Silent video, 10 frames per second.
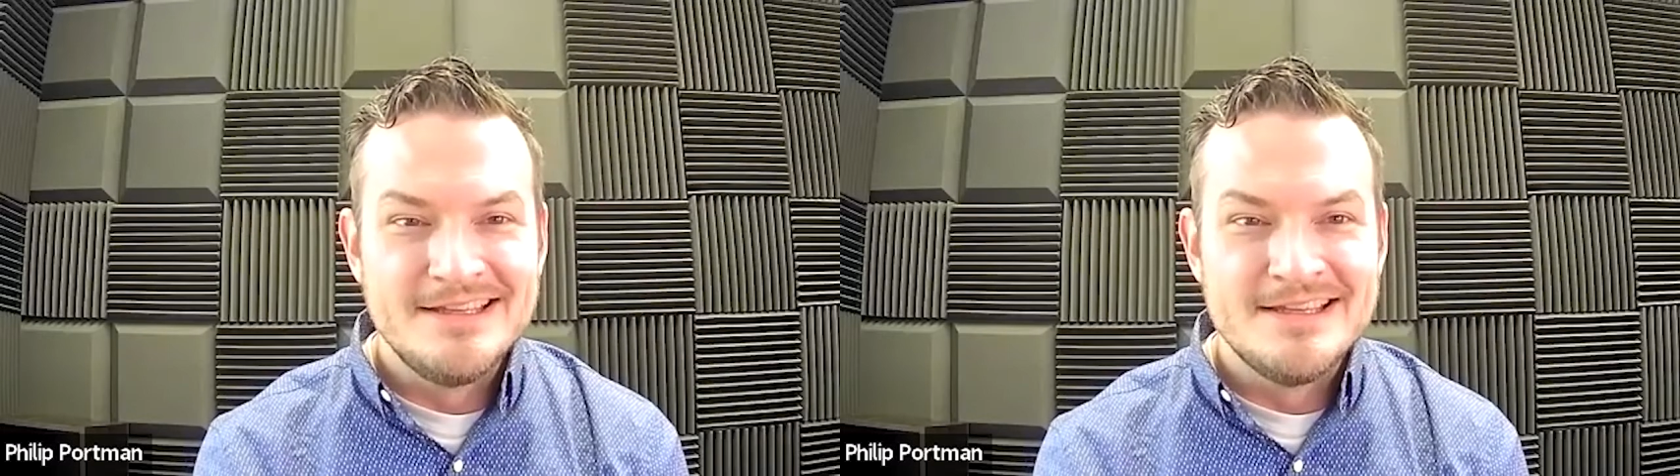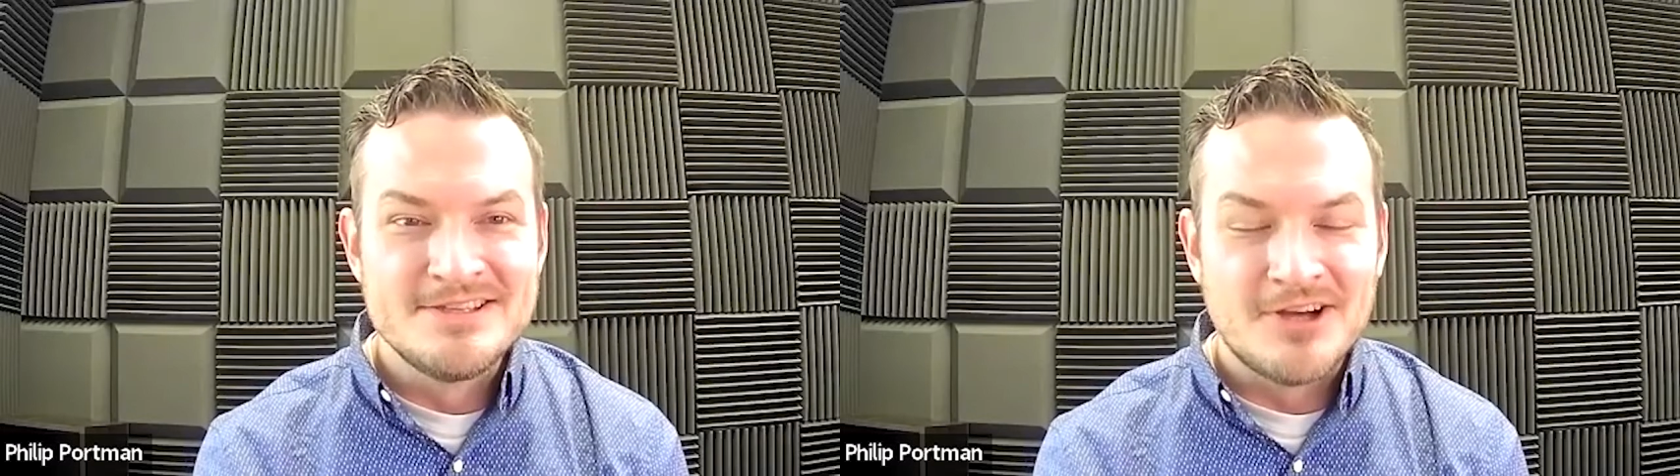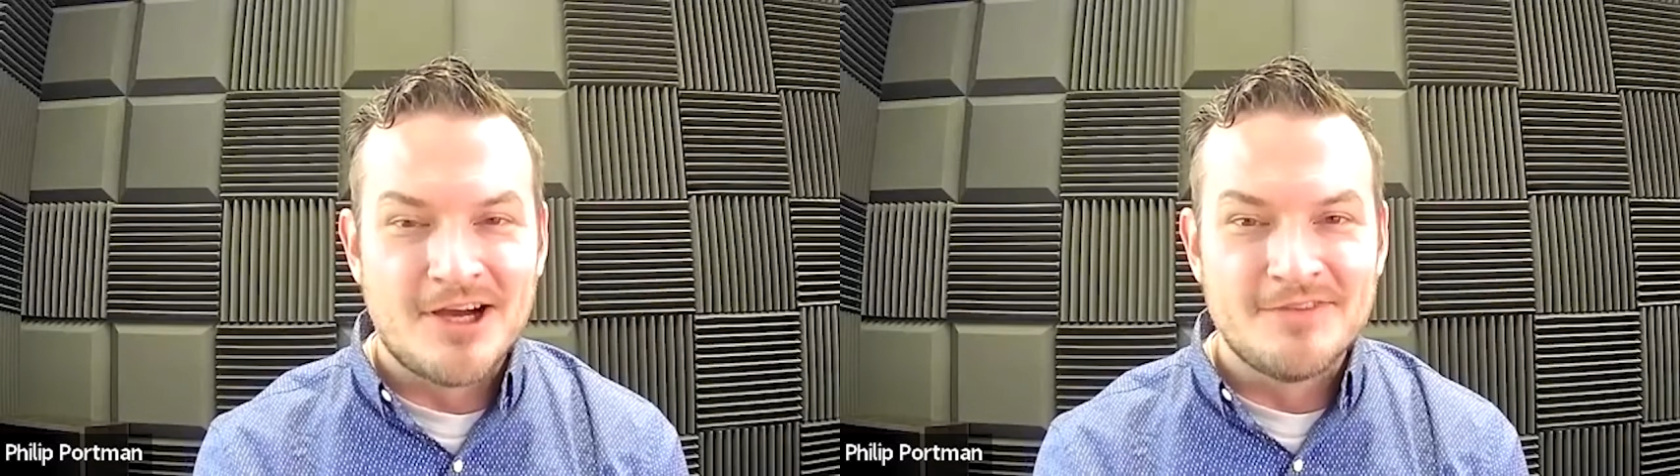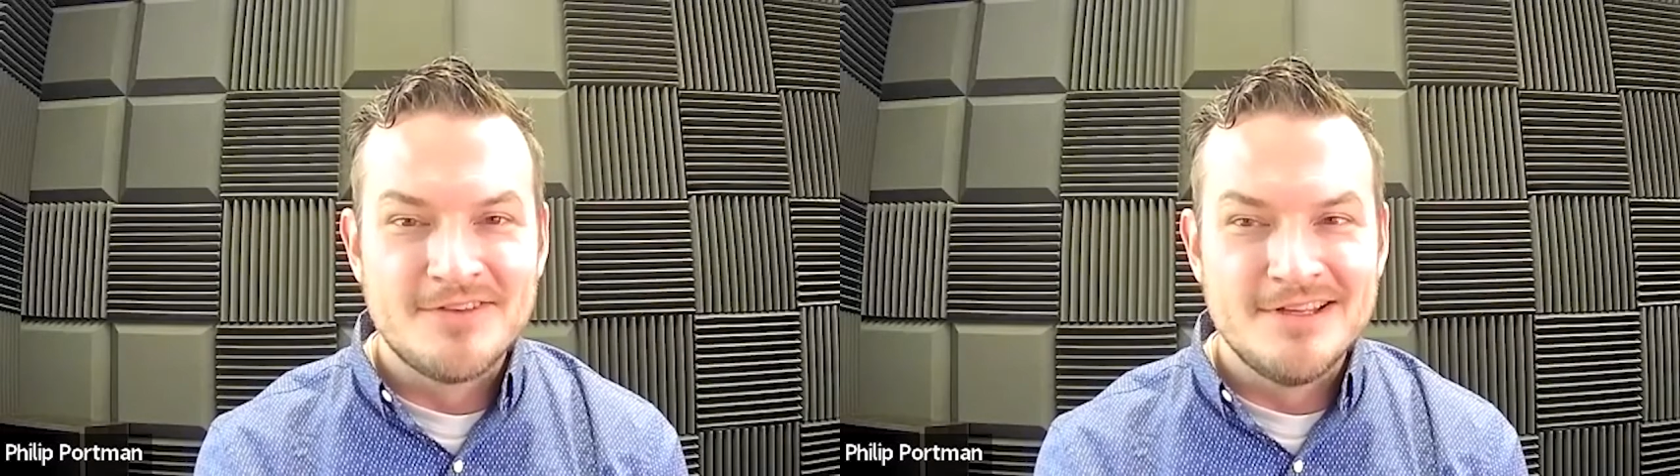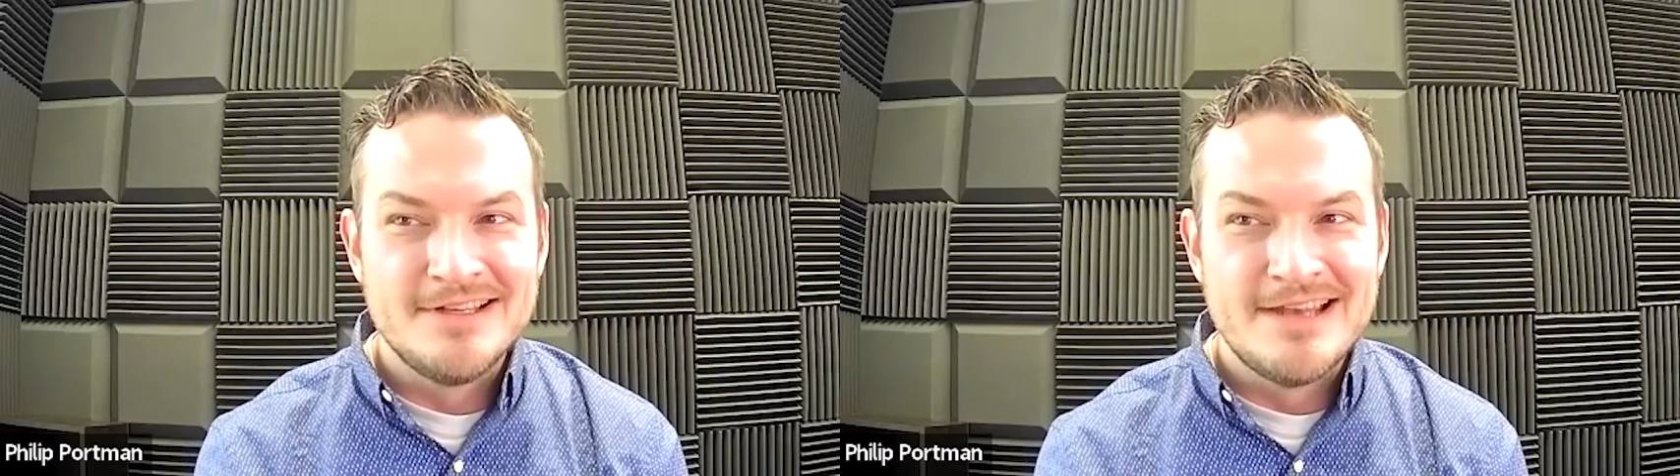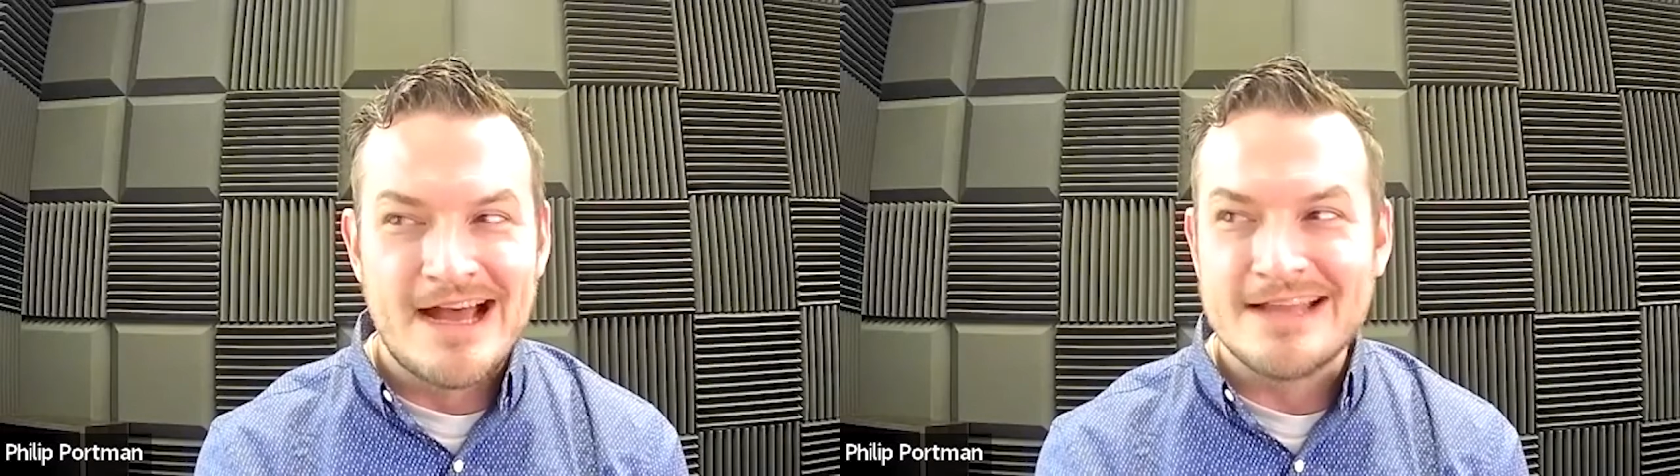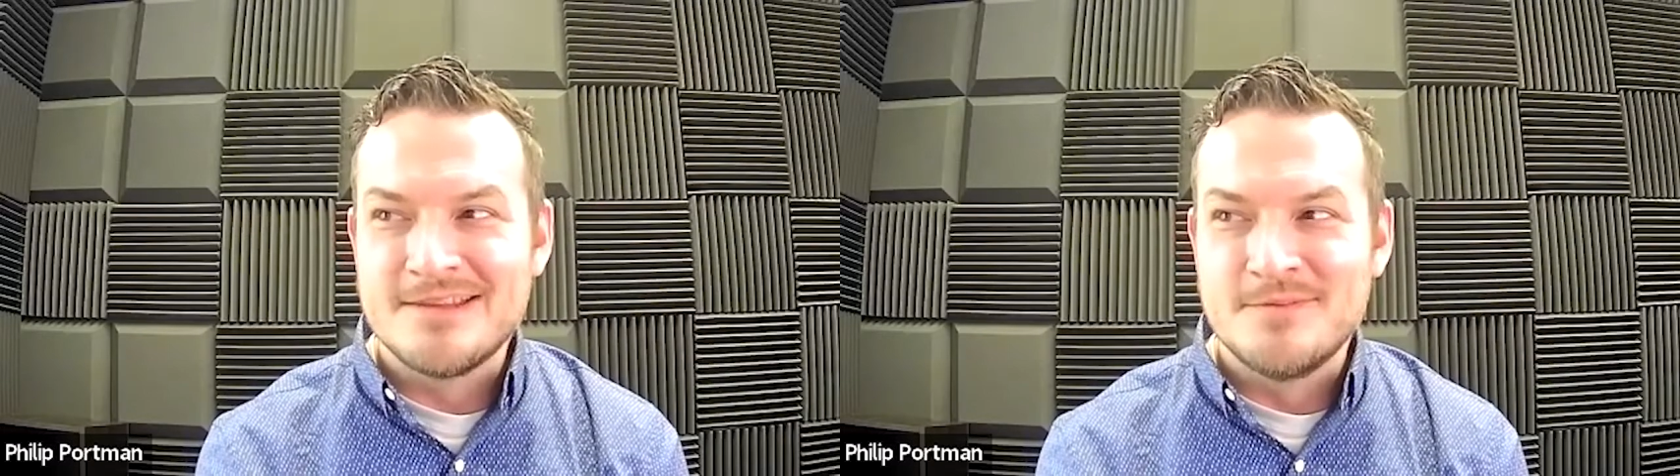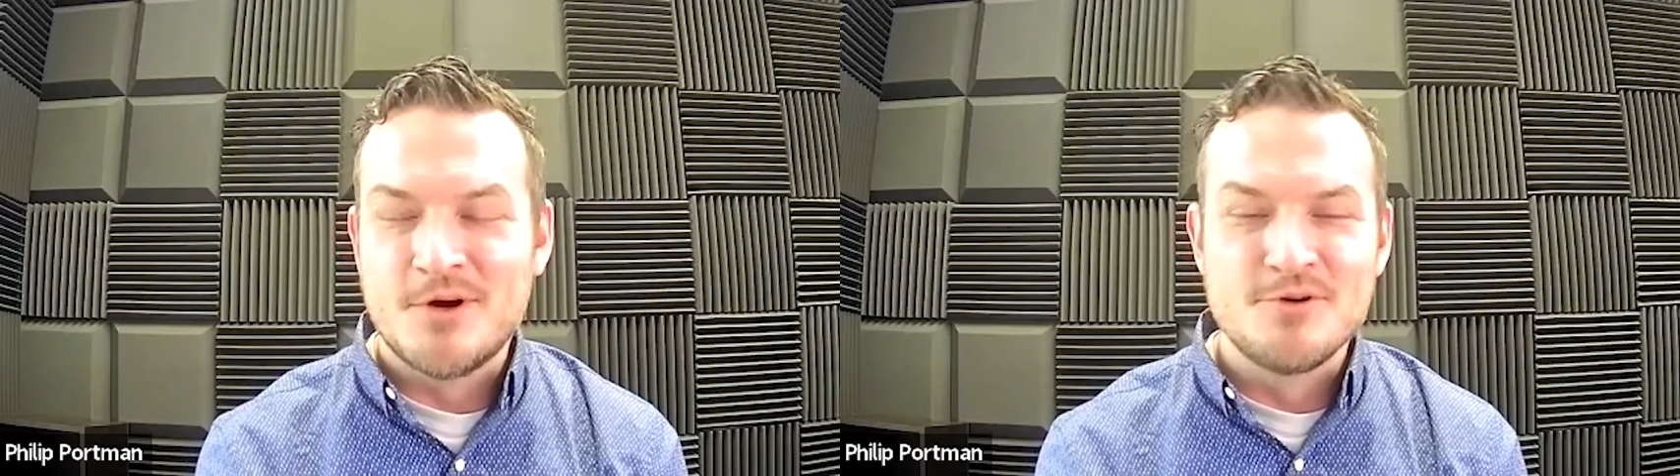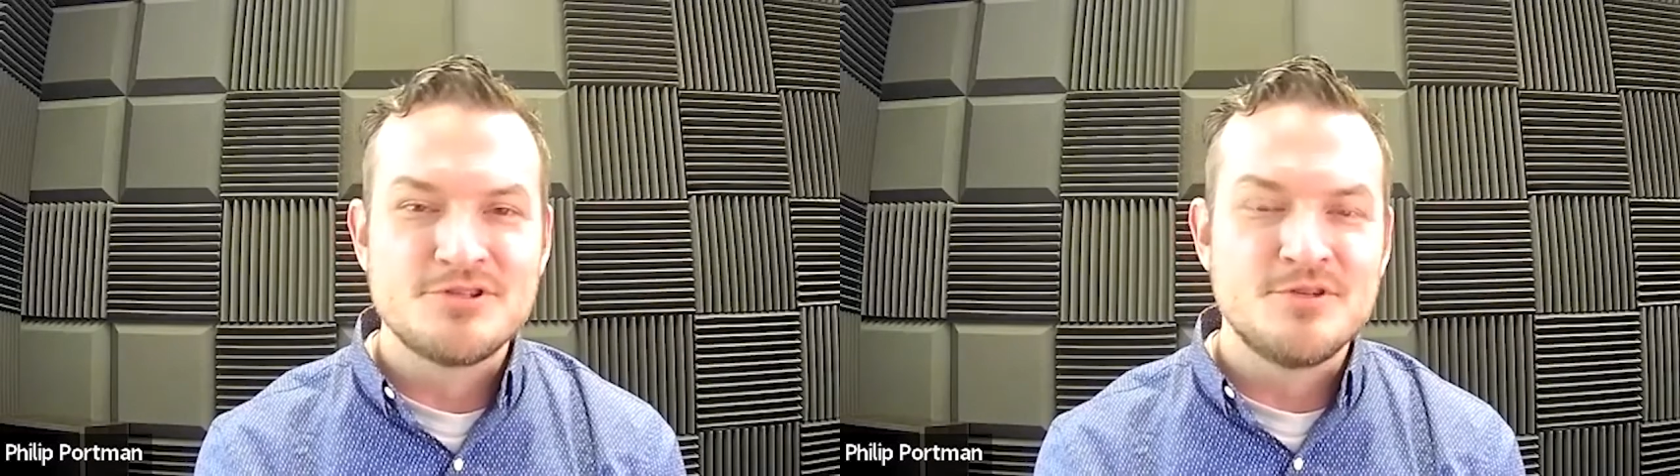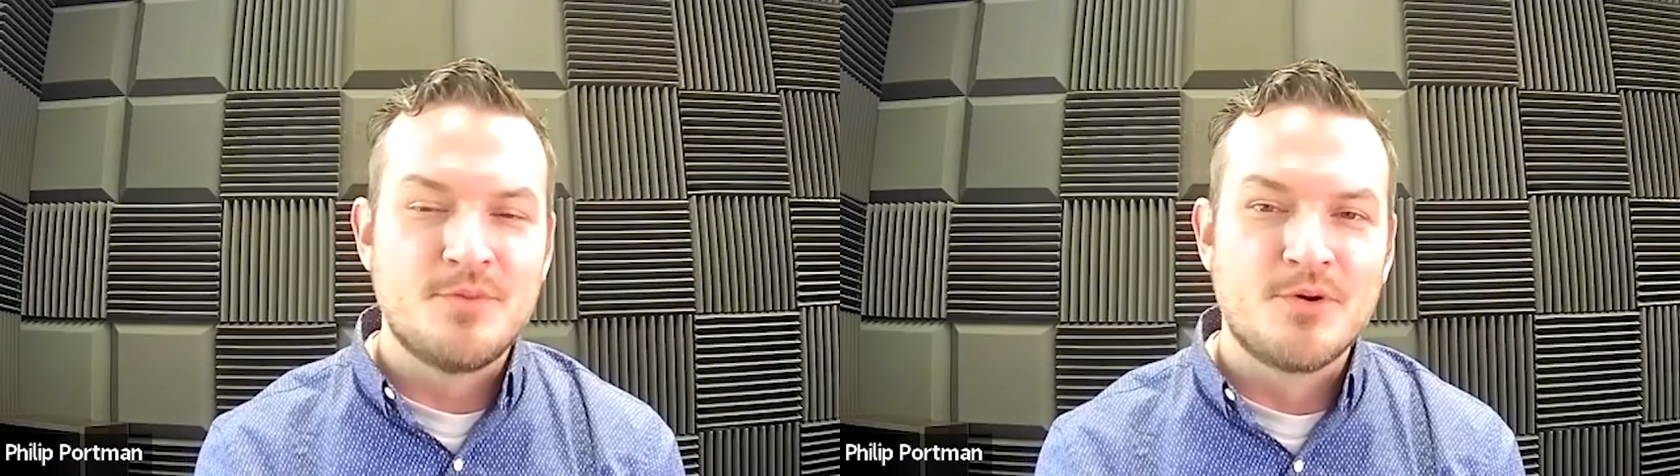is often not the
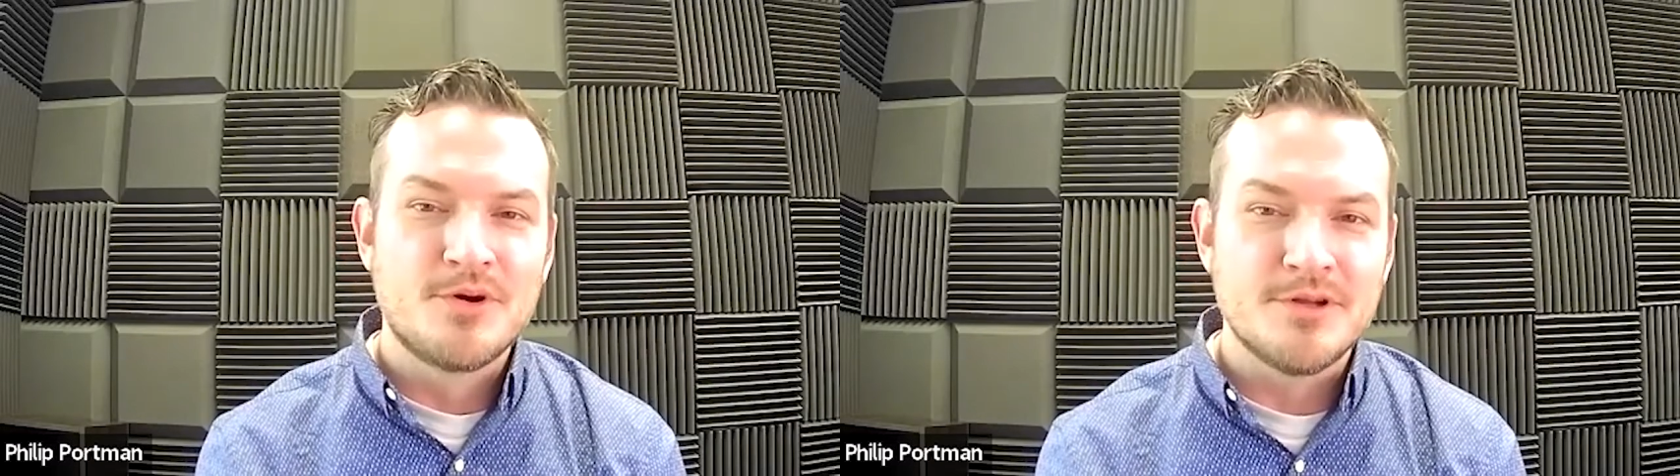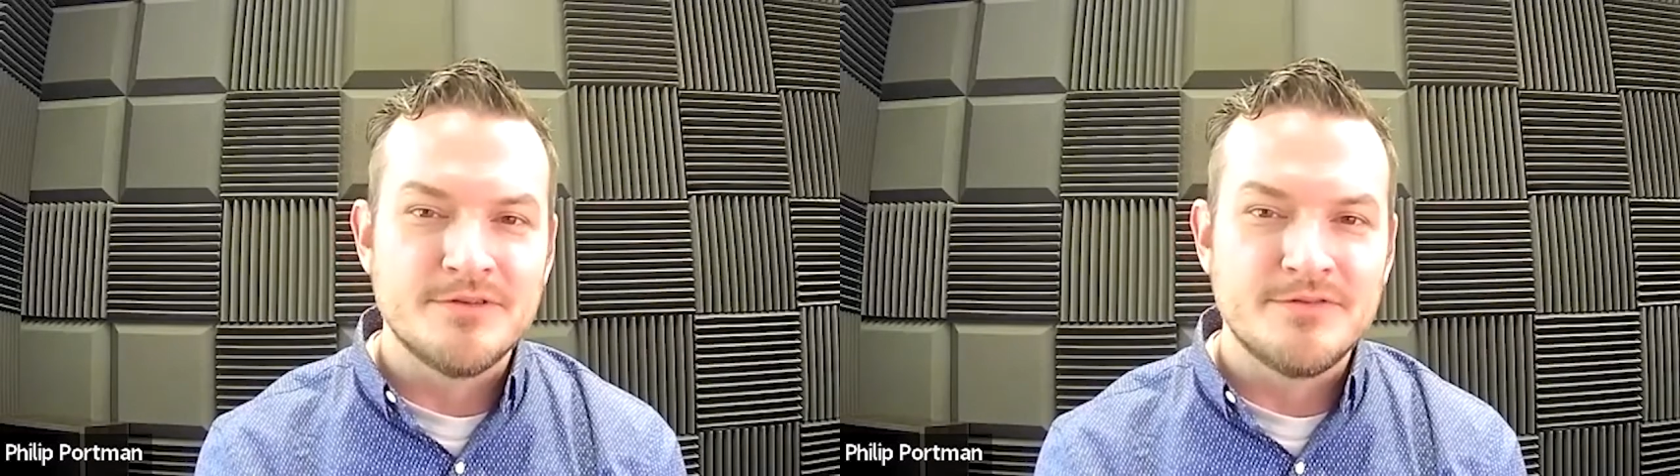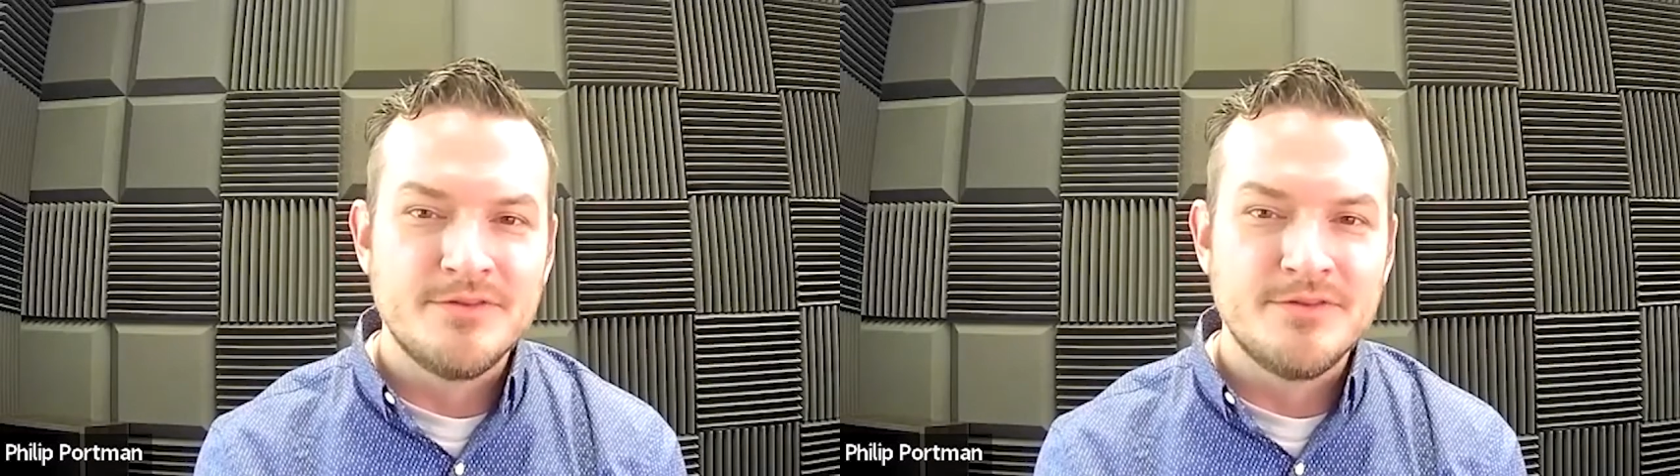most supportive,